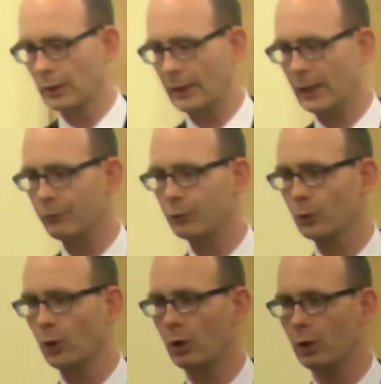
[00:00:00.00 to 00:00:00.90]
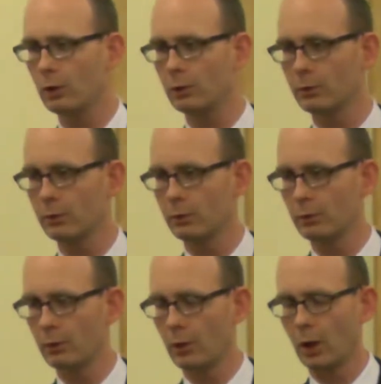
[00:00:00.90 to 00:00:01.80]
After all,
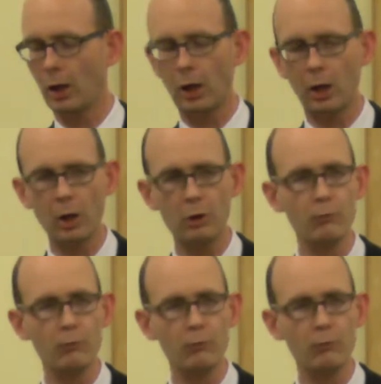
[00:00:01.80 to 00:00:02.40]
out